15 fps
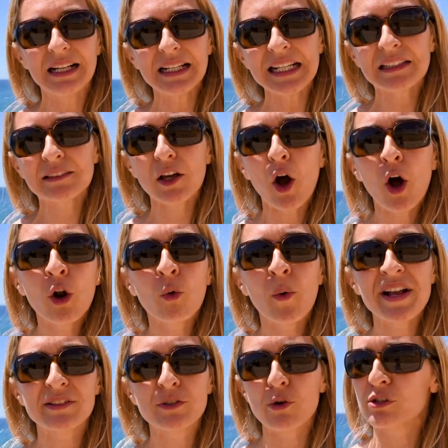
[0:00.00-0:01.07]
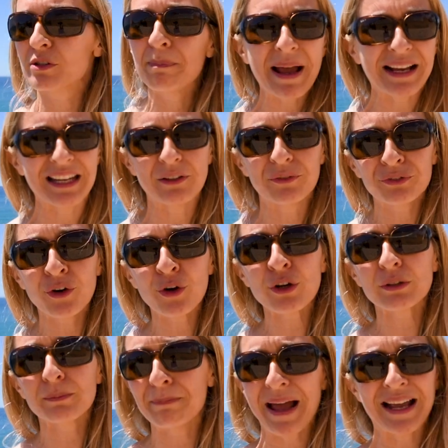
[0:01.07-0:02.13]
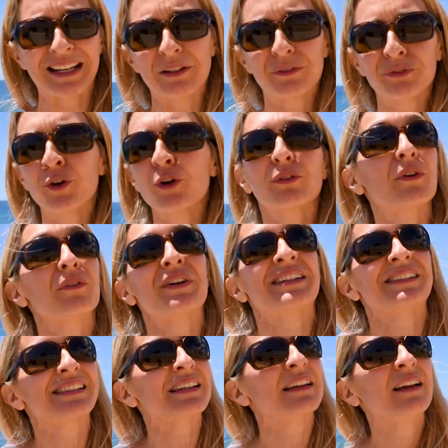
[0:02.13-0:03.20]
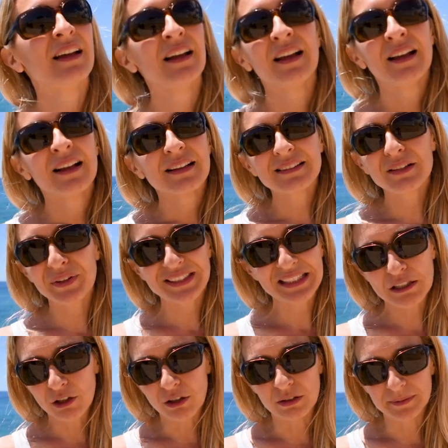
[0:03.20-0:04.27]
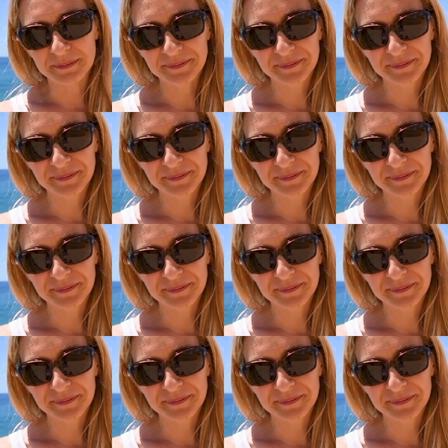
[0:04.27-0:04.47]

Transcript: It always goes back and forth, back and forth. Enfin, c'est fatigant.